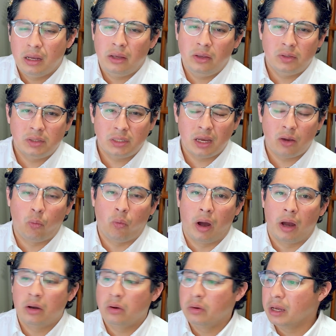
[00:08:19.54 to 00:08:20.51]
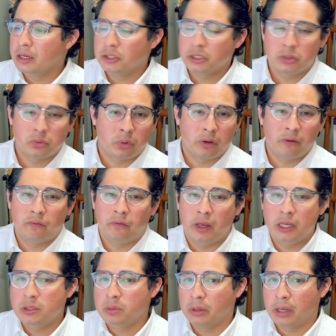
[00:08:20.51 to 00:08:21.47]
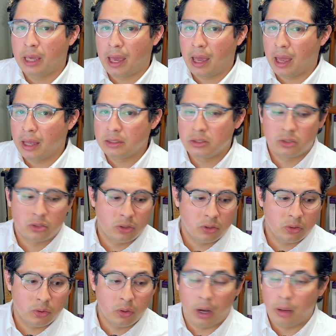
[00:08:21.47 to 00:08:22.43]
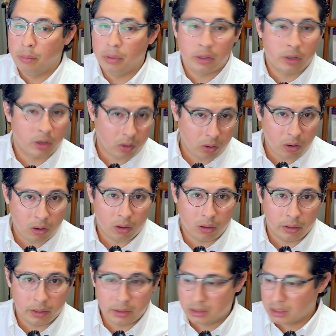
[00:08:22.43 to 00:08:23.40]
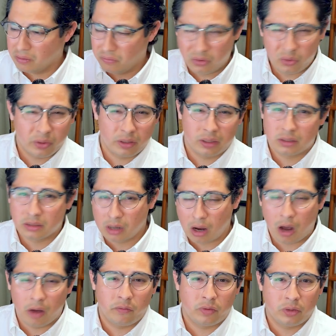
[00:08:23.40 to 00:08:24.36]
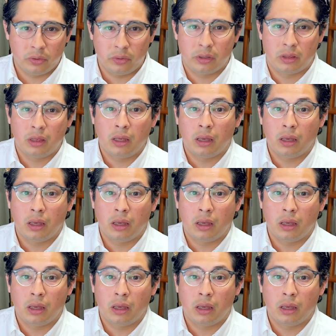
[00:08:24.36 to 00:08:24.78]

Now you'd say, why don't I just run Facebook ads to book a call instead of doing this convoluted